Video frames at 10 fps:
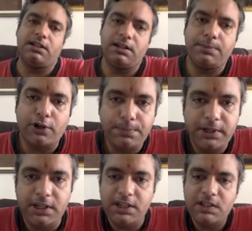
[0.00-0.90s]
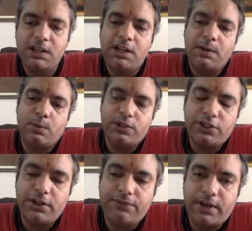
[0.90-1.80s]
properties which
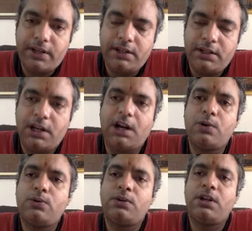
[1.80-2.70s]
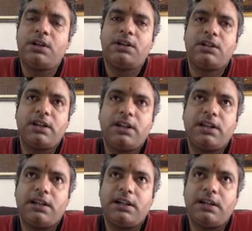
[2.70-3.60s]
define how
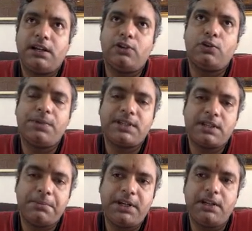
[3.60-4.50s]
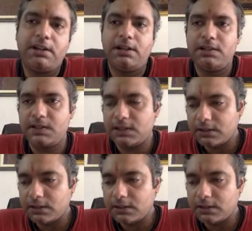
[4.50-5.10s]
critical and robust a material is.